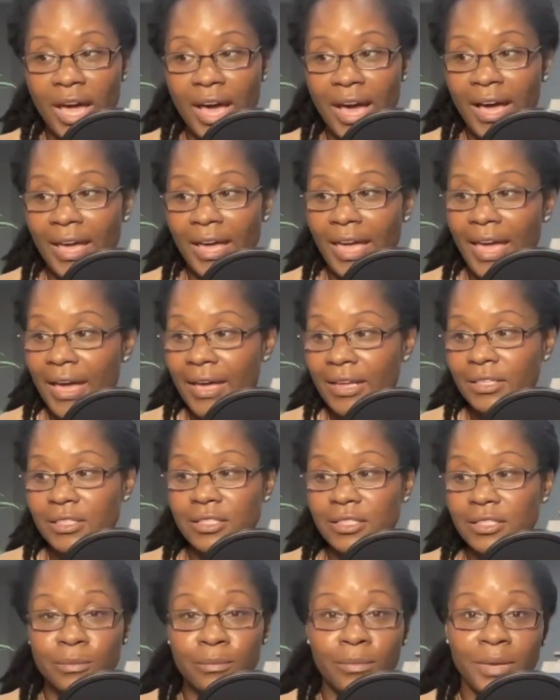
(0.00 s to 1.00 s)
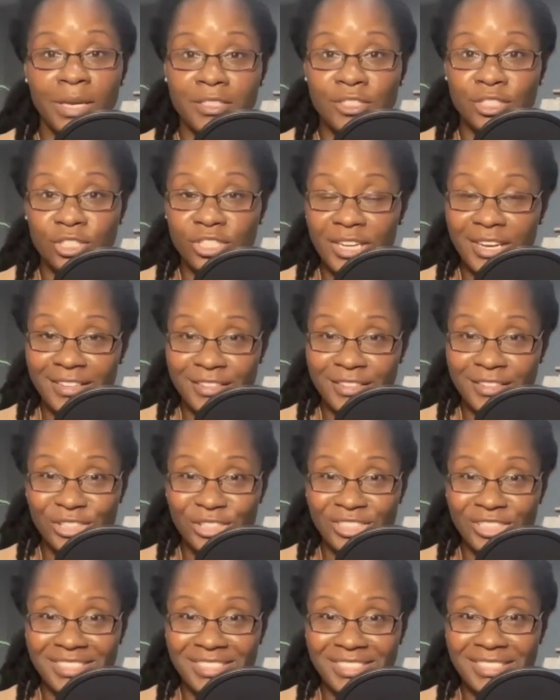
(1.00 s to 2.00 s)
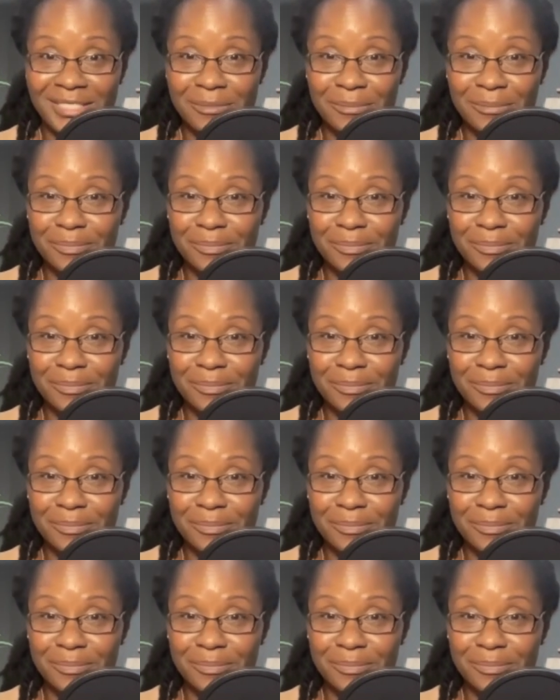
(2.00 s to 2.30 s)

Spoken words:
I had some major challenges